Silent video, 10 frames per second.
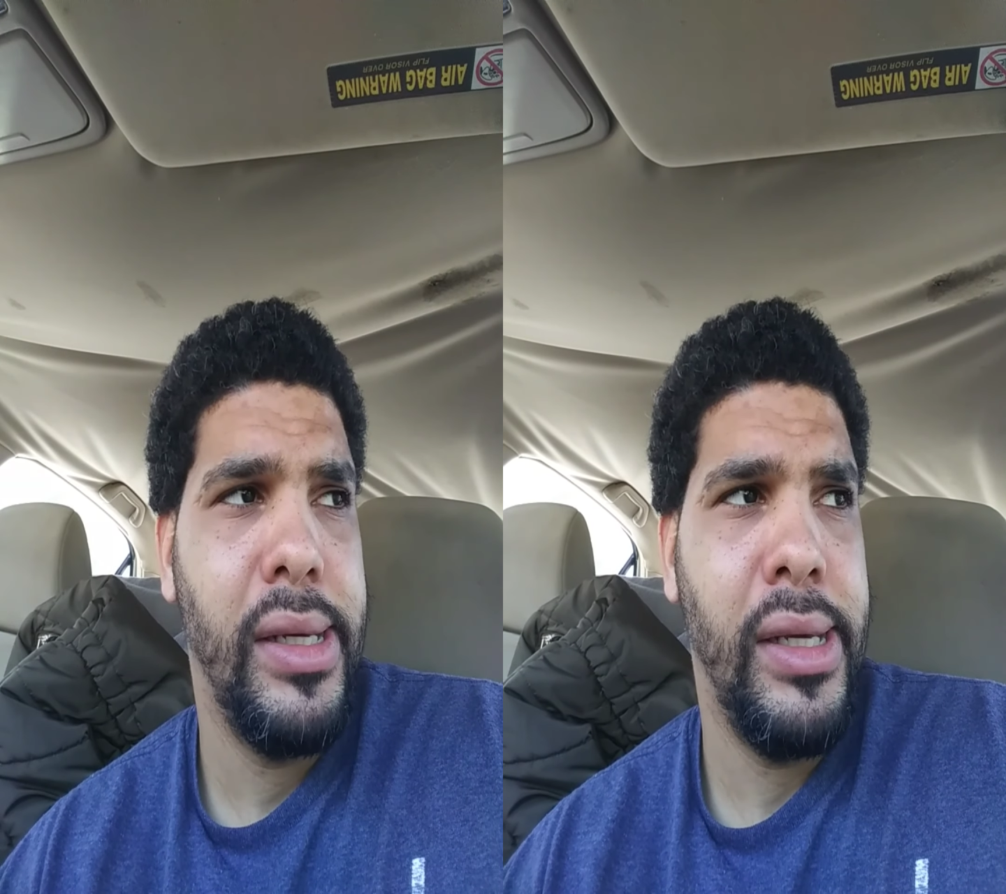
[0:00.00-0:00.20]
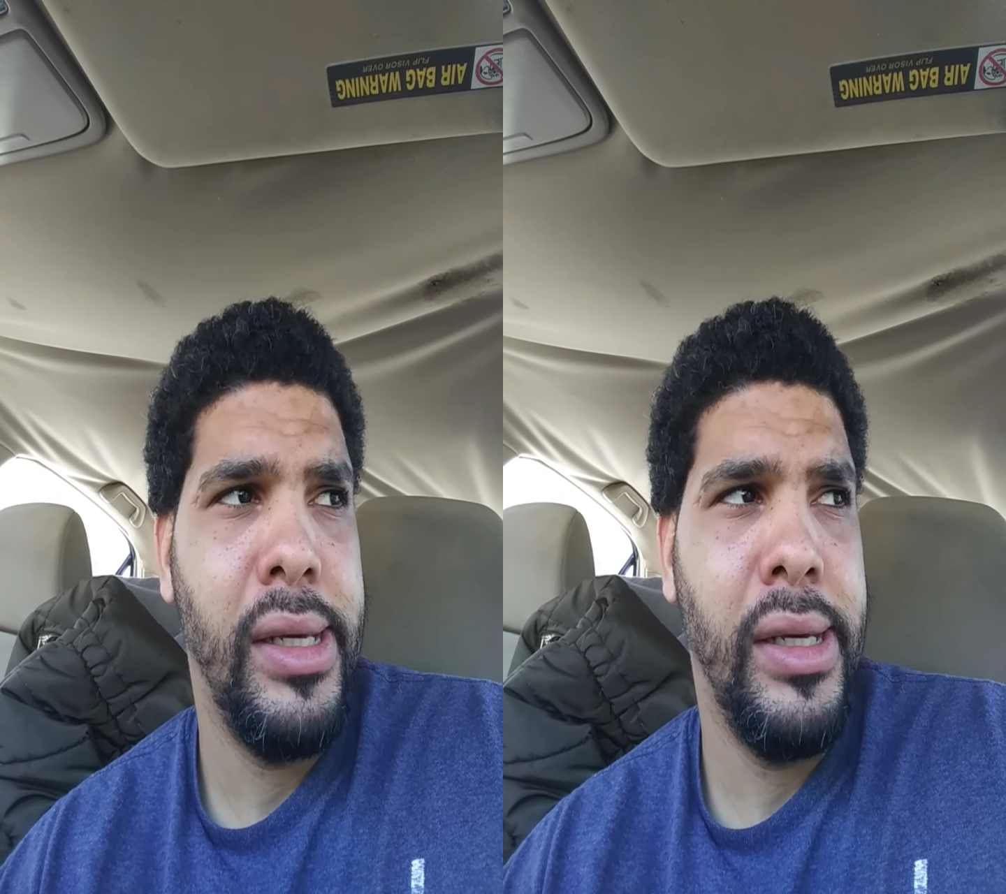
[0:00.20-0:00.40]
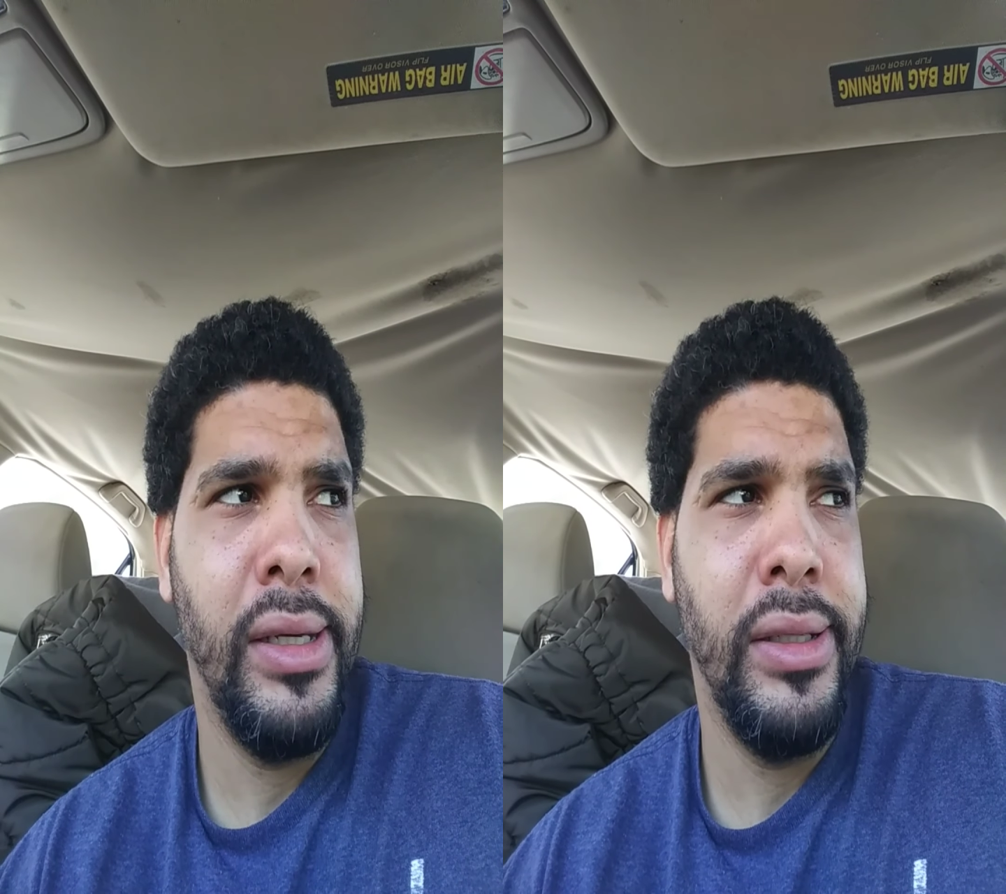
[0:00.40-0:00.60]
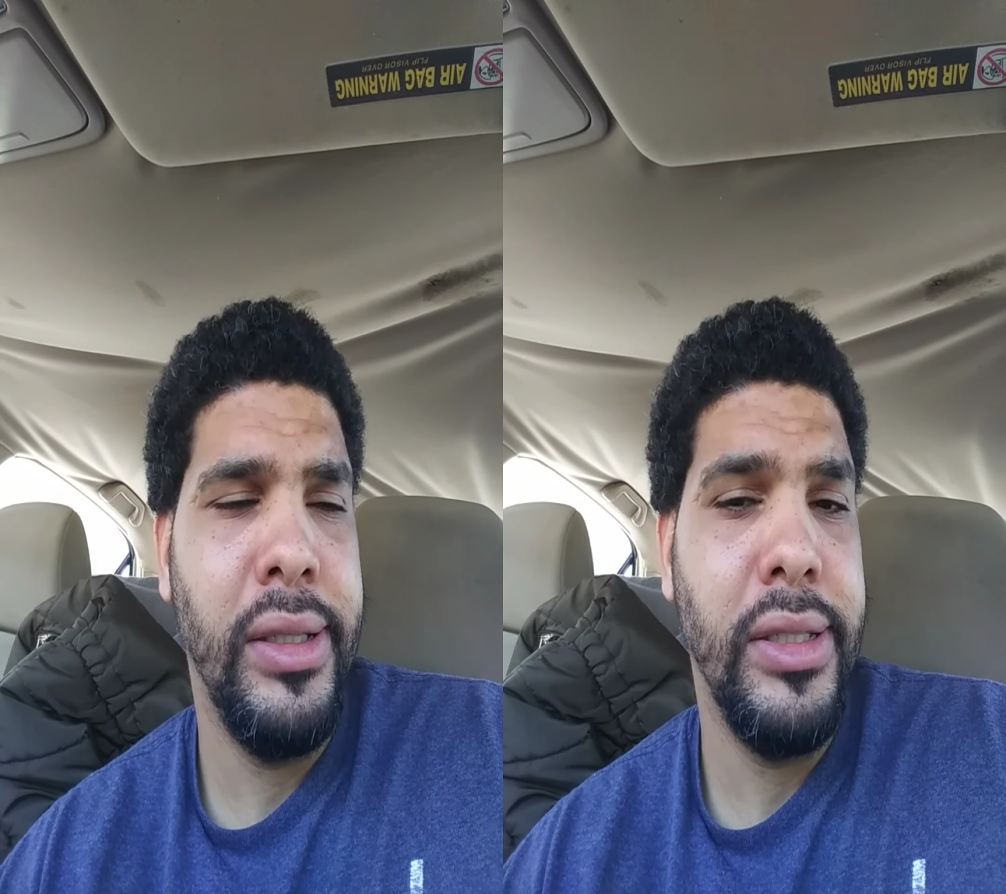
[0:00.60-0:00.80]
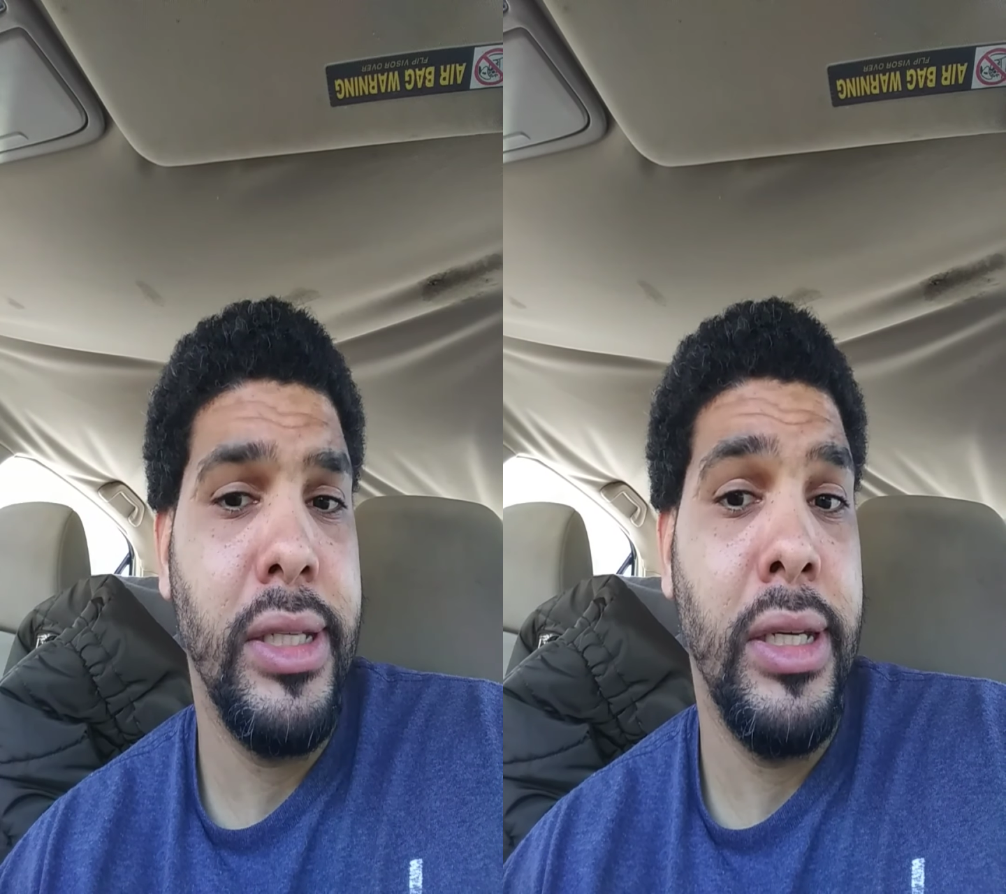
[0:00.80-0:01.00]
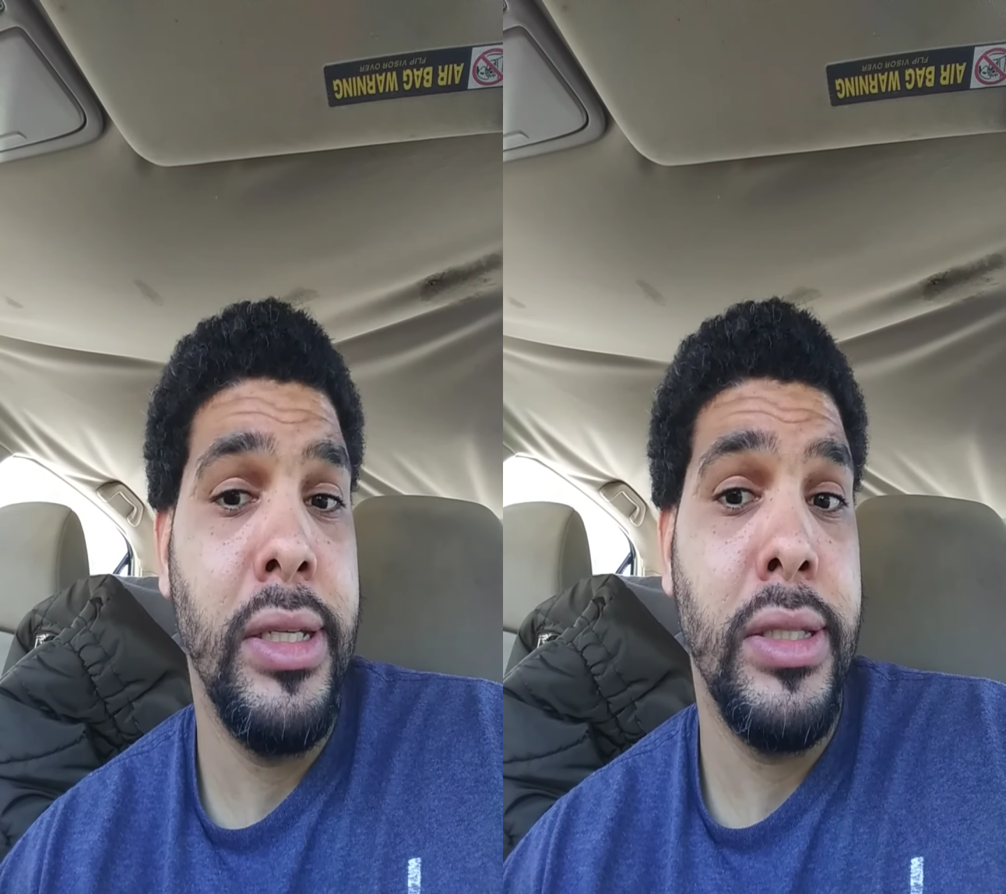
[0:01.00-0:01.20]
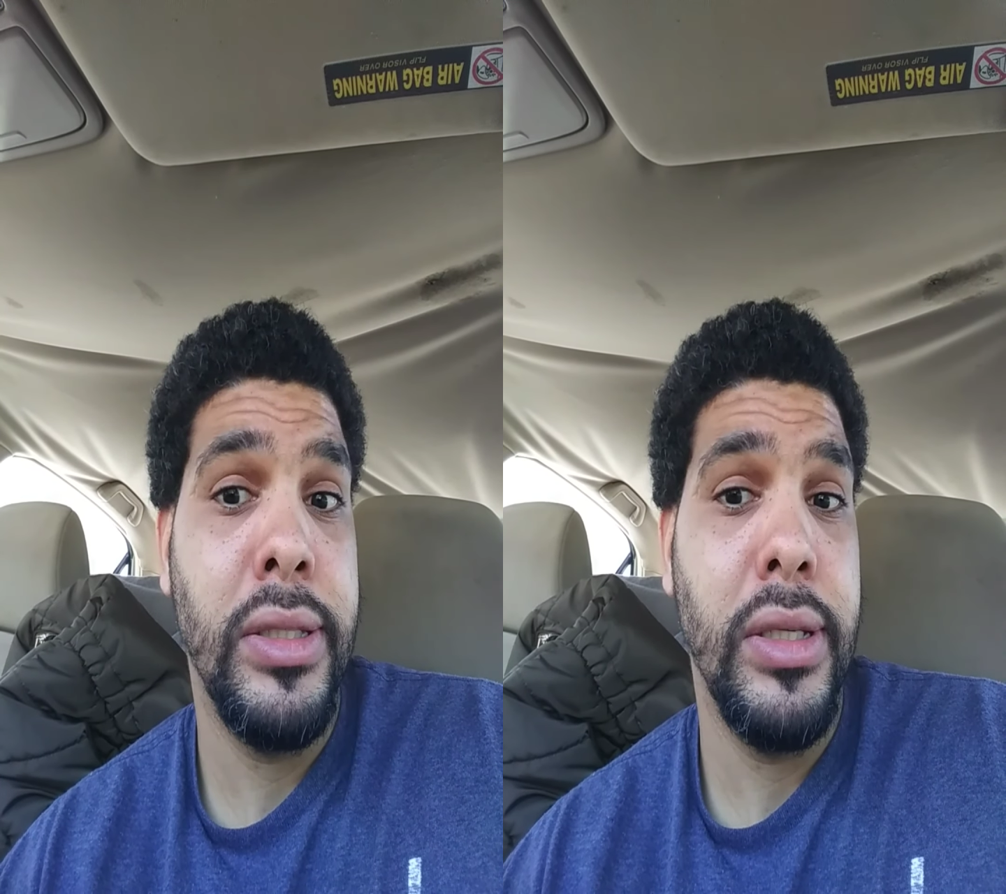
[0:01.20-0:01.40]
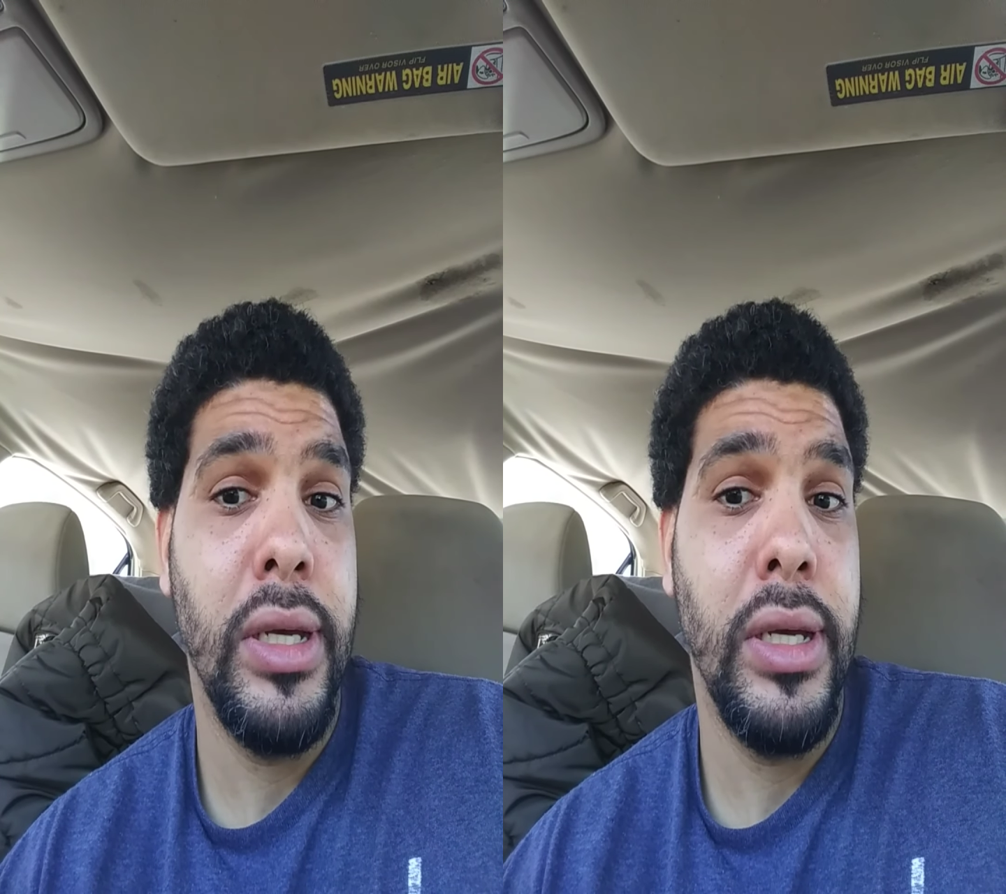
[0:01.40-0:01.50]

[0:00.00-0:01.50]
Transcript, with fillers: And he says,